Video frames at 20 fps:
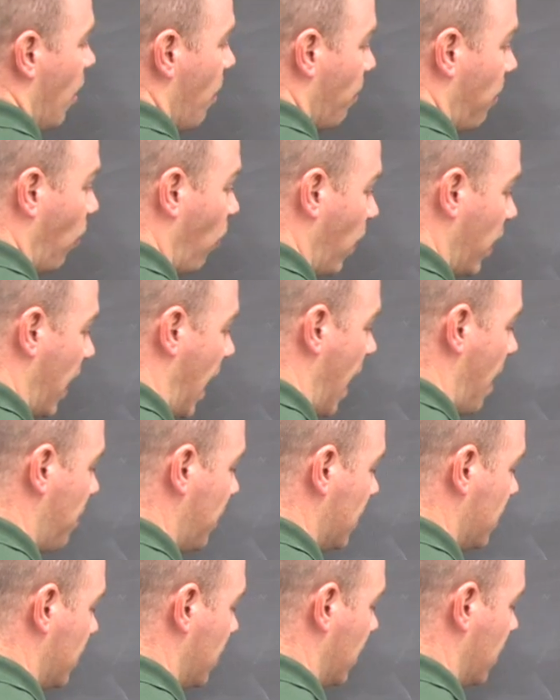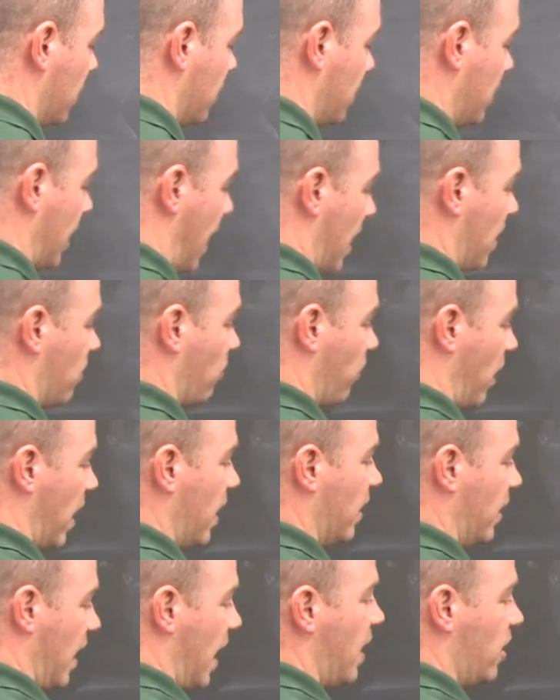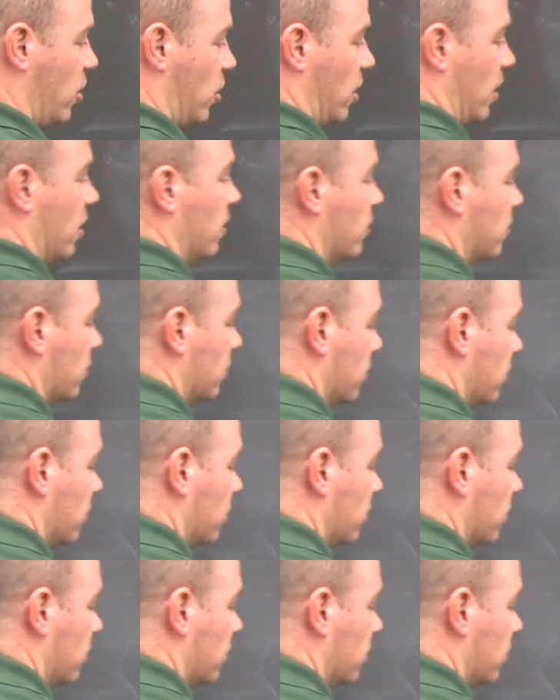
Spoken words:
But what happens is that radiation